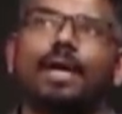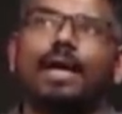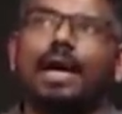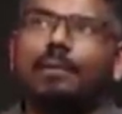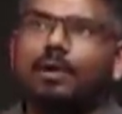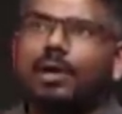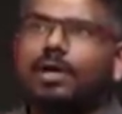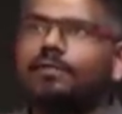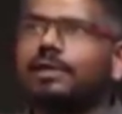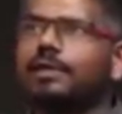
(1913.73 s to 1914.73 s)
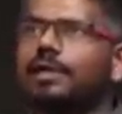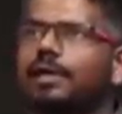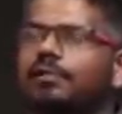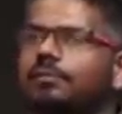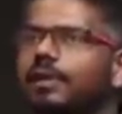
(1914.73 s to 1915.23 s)
I'm not even
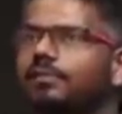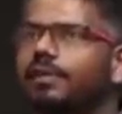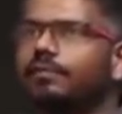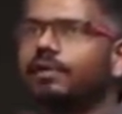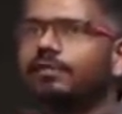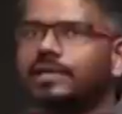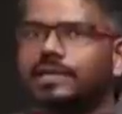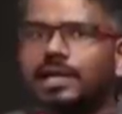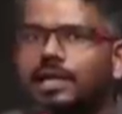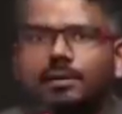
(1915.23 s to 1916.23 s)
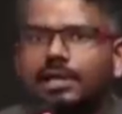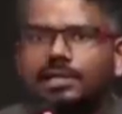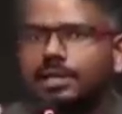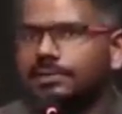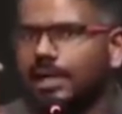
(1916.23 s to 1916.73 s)
in favor of, let's say, incremental
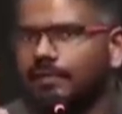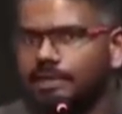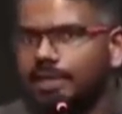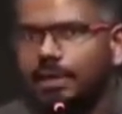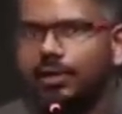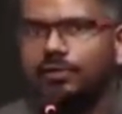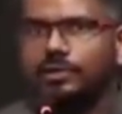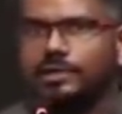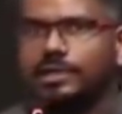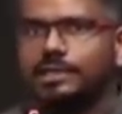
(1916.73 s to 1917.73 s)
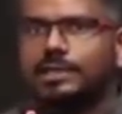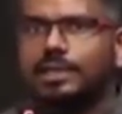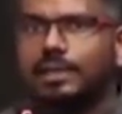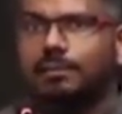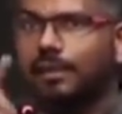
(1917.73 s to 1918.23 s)
steps. I never said any of those things.
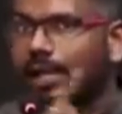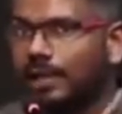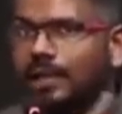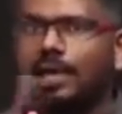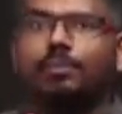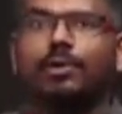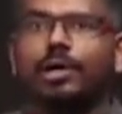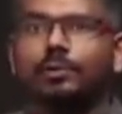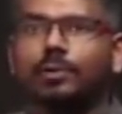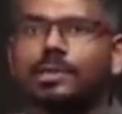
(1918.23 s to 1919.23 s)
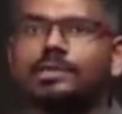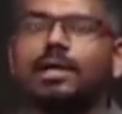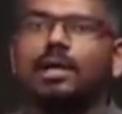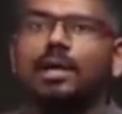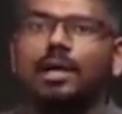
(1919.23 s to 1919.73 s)
My entire point
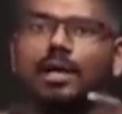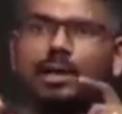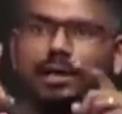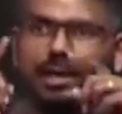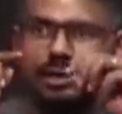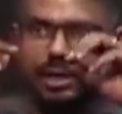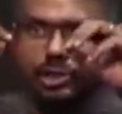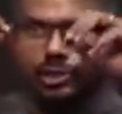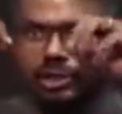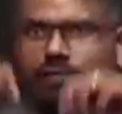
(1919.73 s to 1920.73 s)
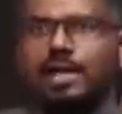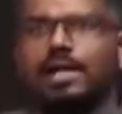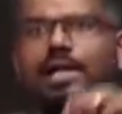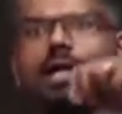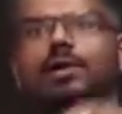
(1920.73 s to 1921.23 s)
was, ye jo
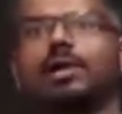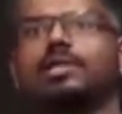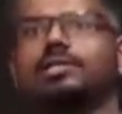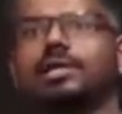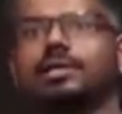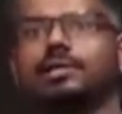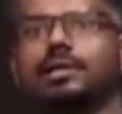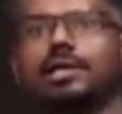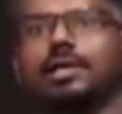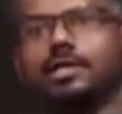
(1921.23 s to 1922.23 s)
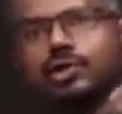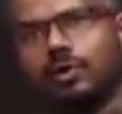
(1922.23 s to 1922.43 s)
diware hain college ke andar, isko